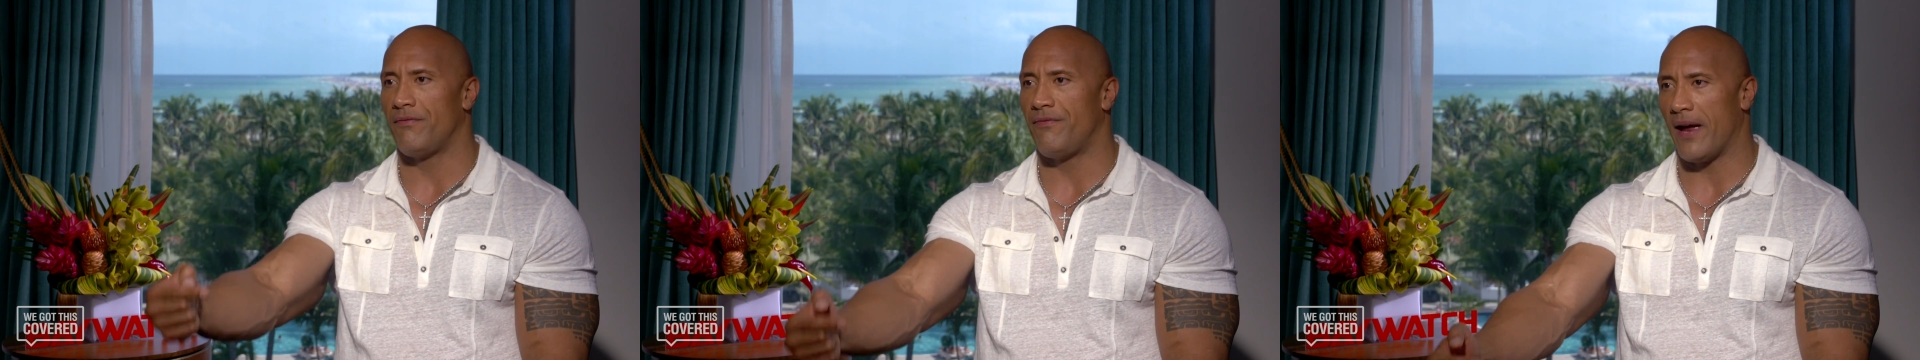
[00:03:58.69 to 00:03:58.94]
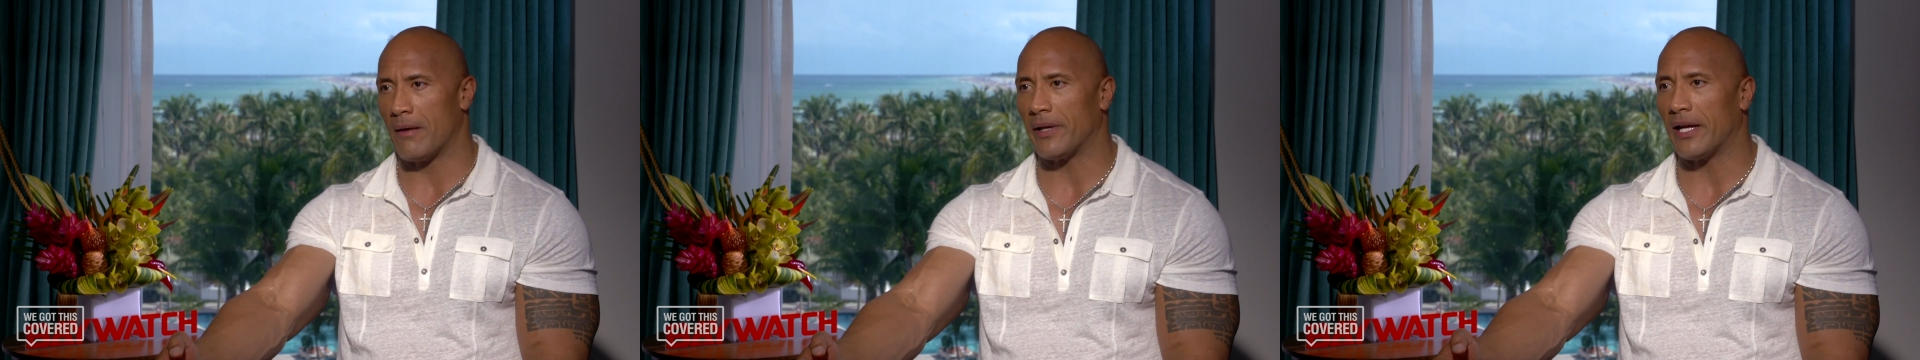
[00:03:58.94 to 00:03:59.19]

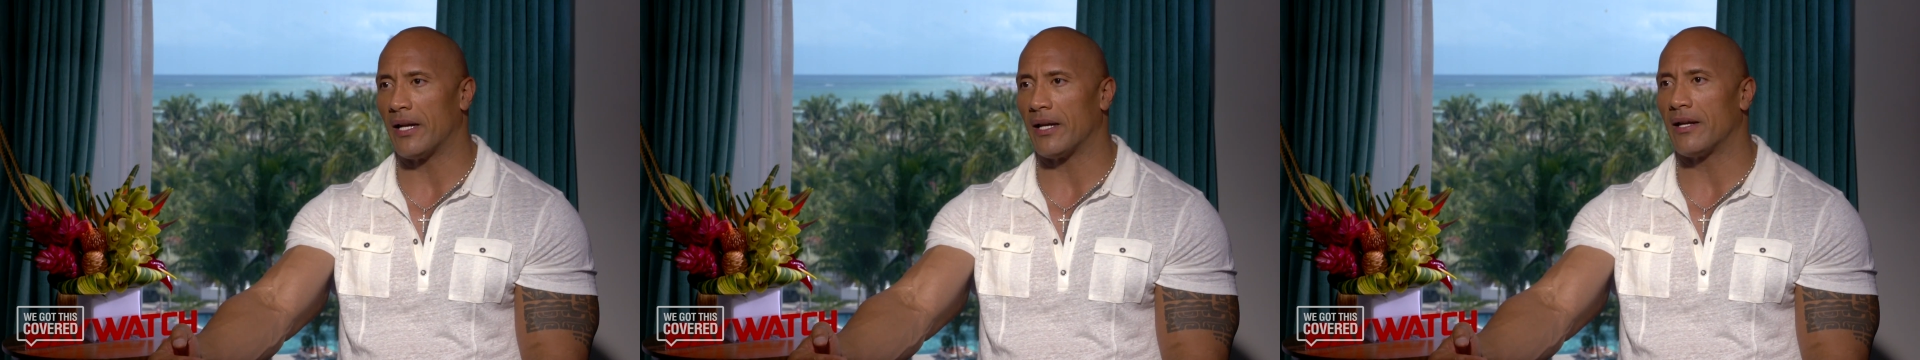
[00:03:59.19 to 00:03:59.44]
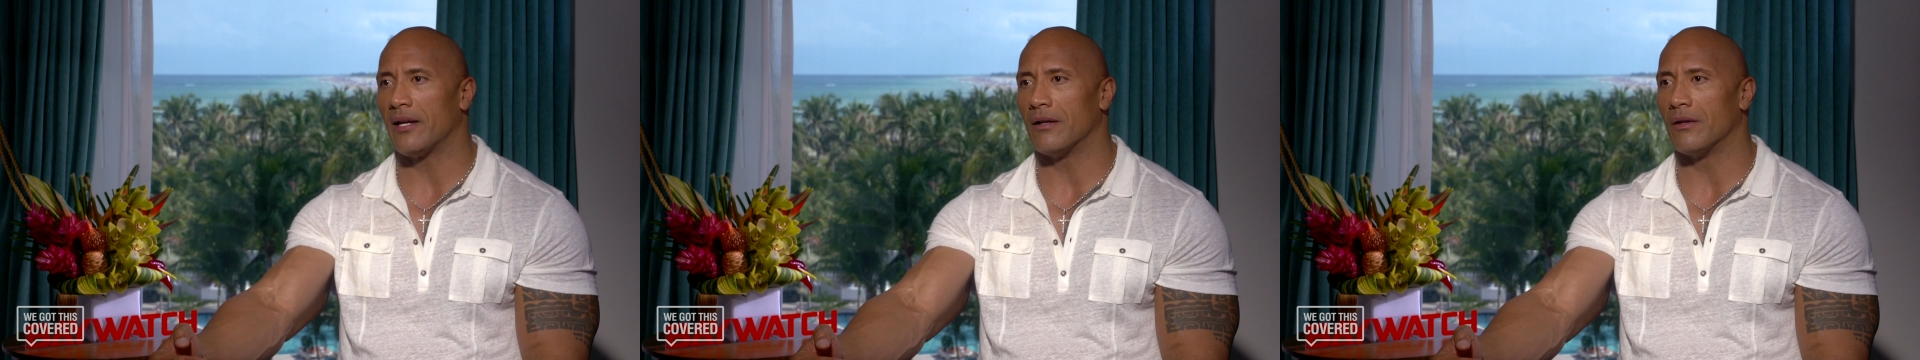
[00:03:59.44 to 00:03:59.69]
Family
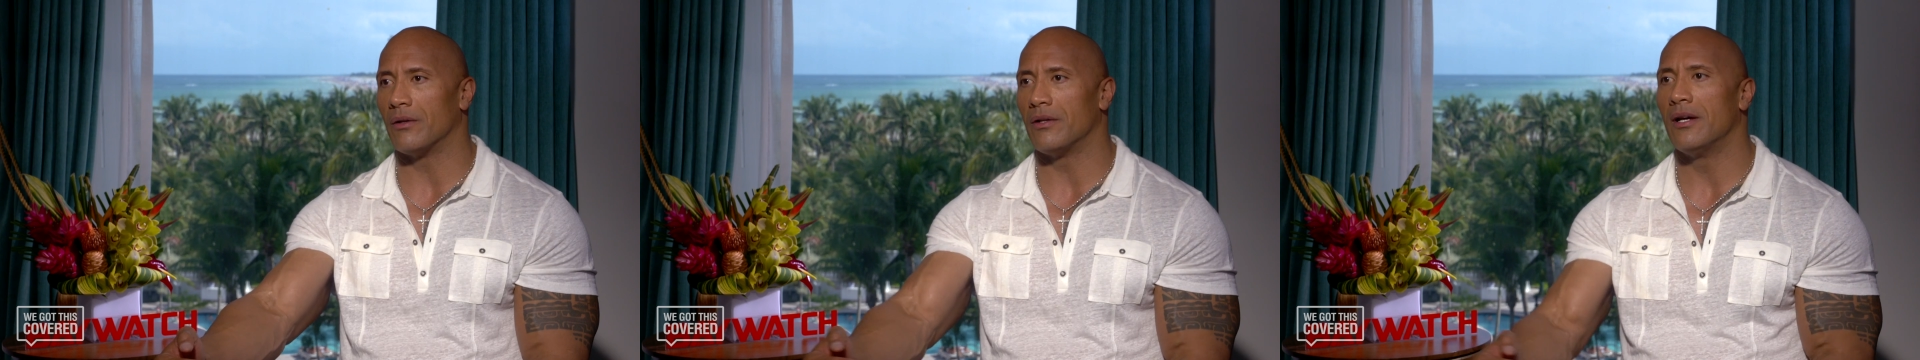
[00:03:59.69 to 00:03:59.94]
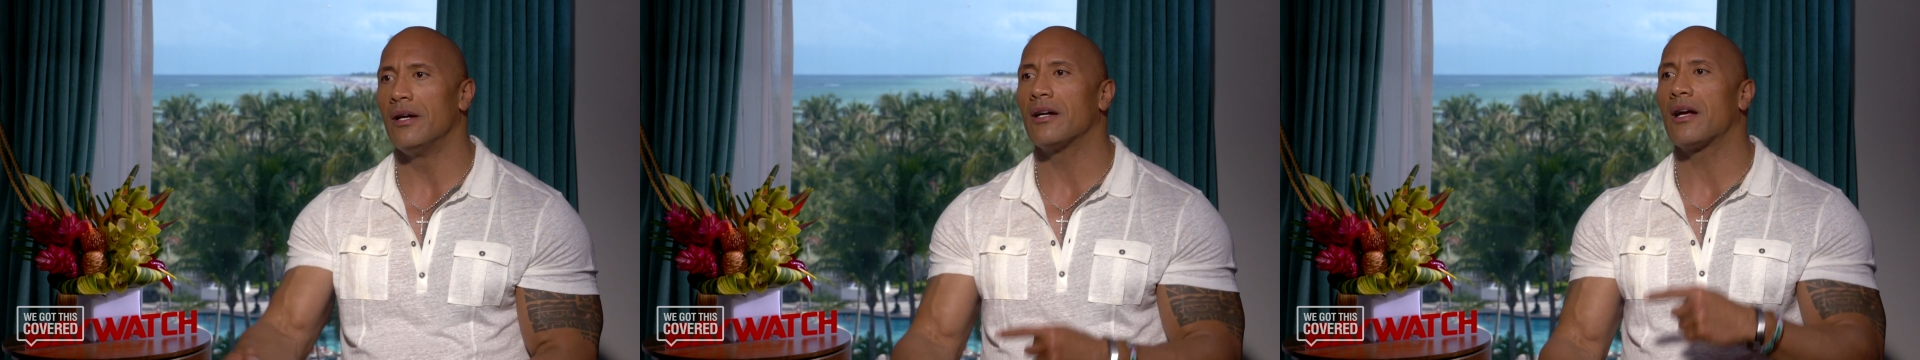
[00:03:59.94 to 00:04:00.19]
getting
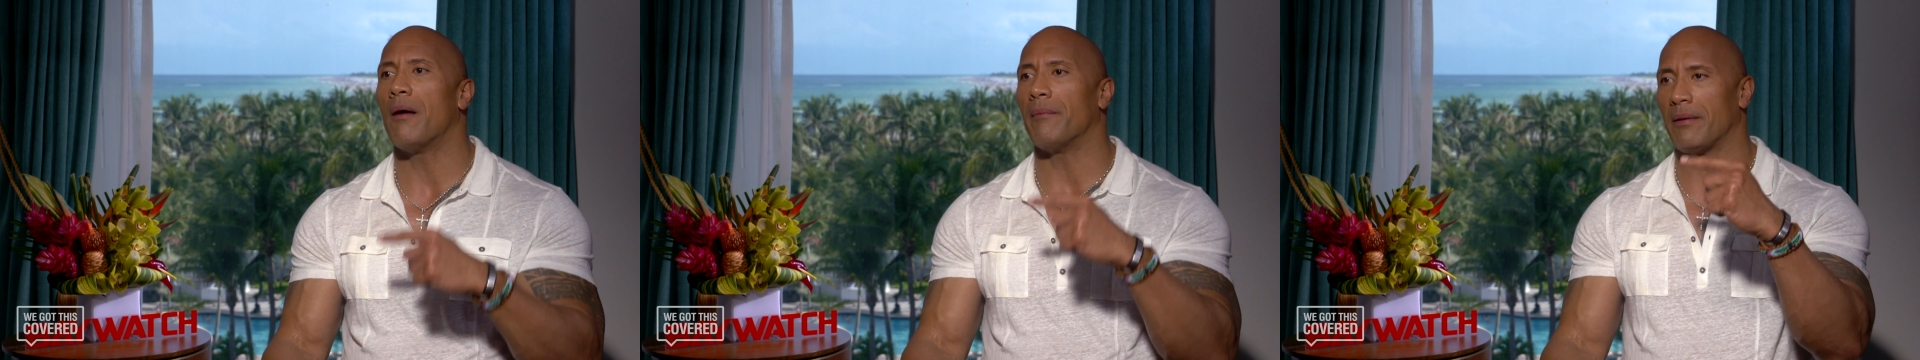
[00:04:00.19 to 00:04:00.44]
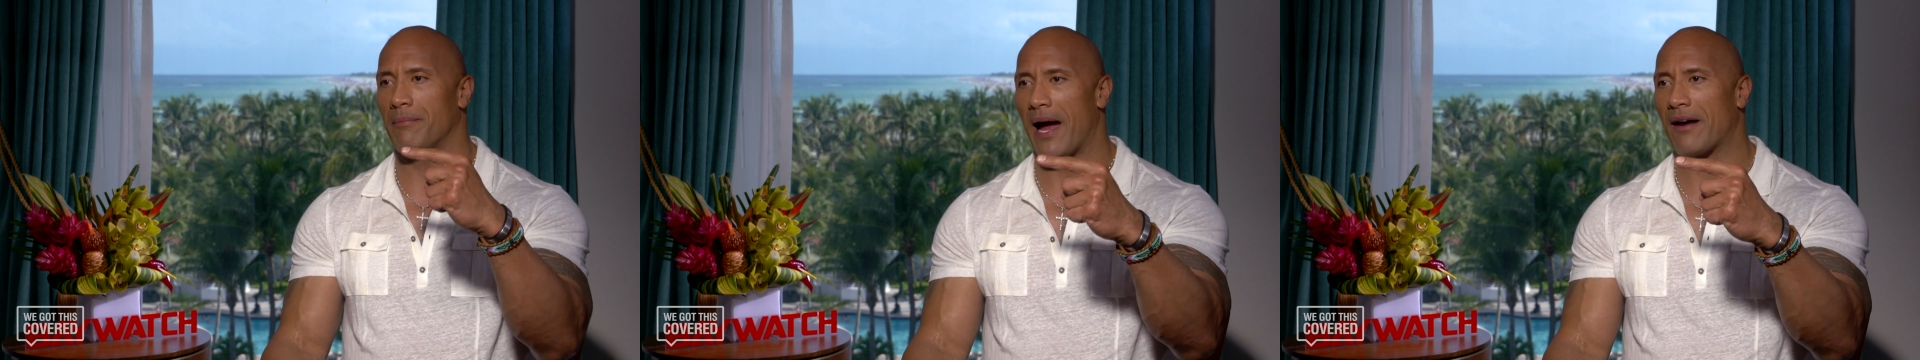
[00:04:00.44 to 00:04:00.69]
killed,
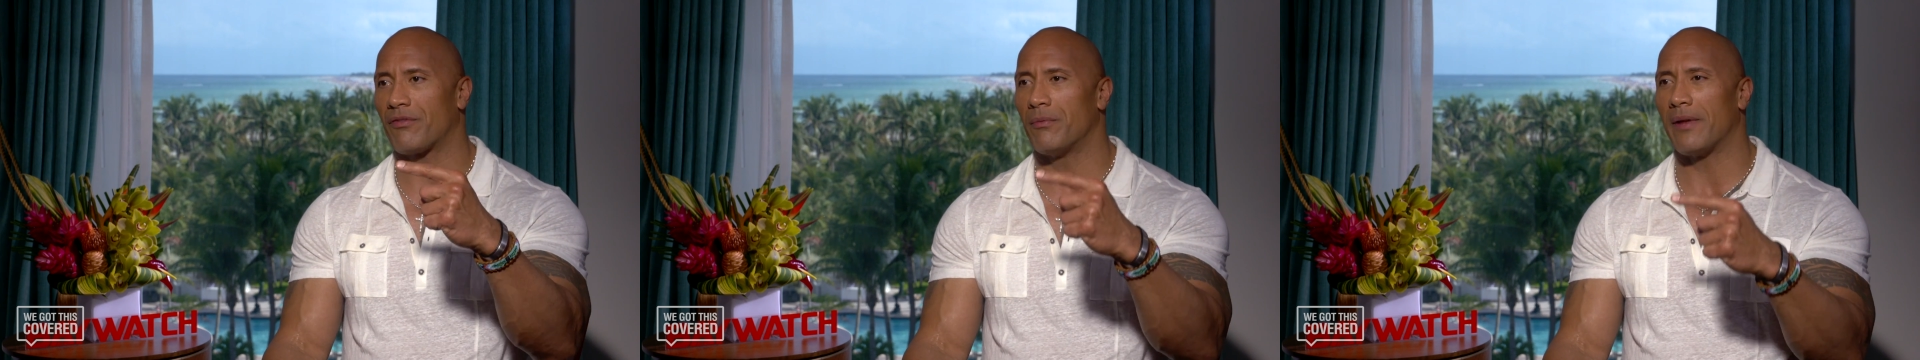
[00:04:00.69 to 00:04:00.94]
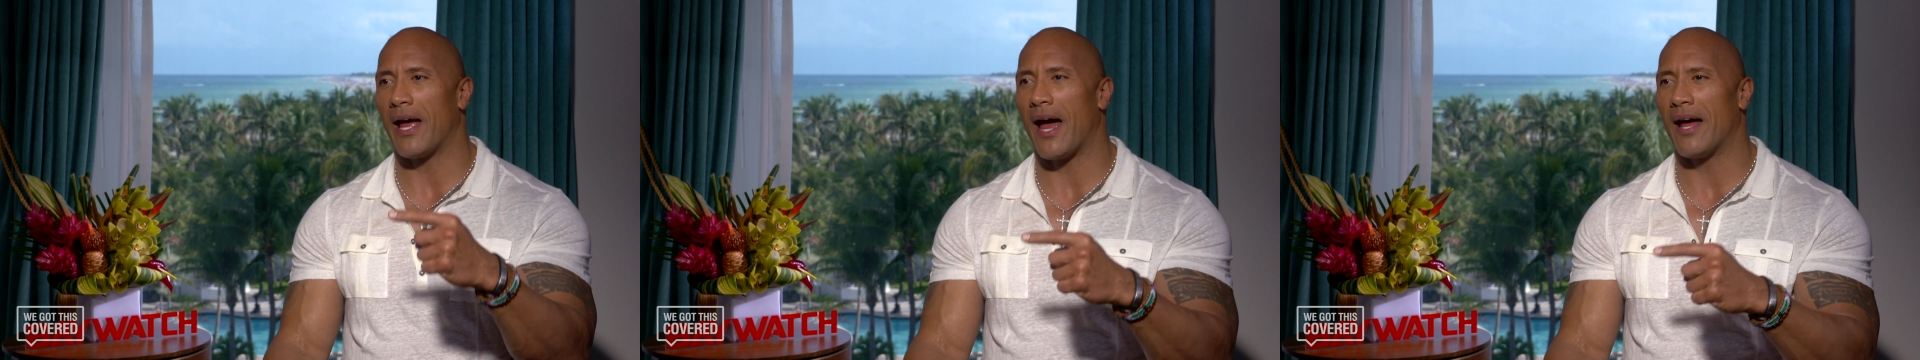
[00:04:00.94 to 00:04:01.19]
coming back
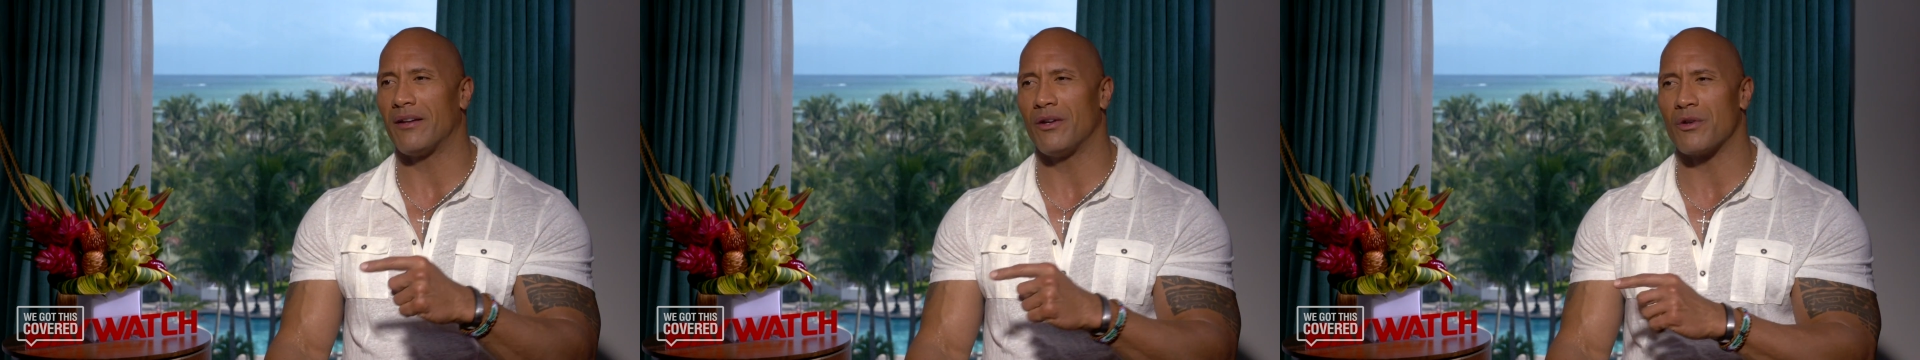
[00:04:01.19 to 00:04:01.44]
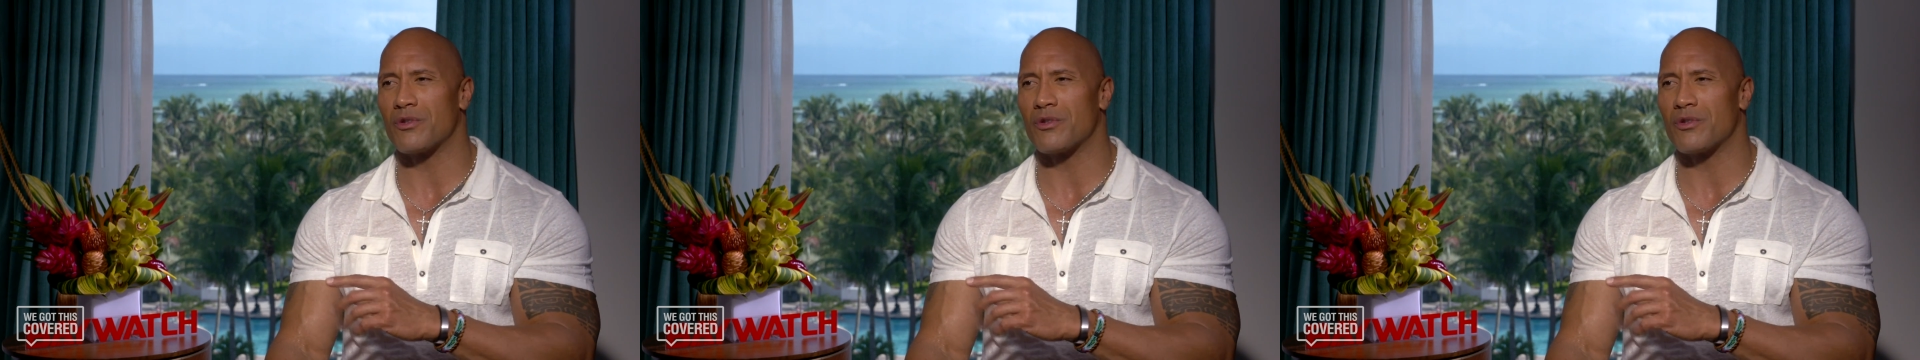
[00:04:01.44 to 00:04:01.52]
from that,